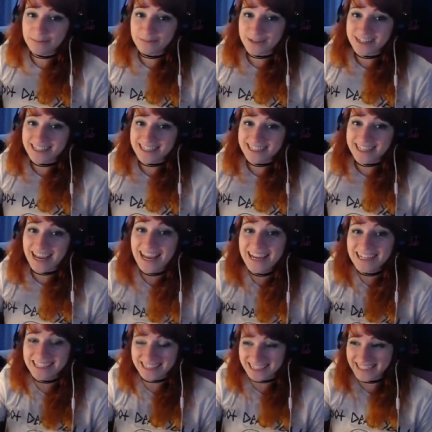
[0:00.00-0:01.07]

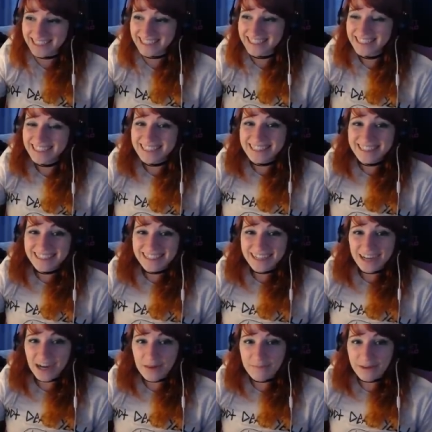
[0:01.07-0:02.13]
presentation
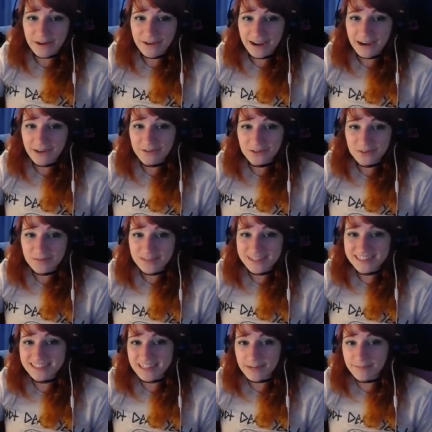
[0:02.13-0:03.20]
about how
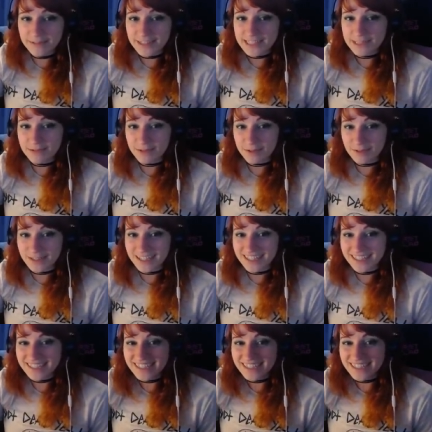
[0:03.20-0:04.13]
Ruby's semblance would work.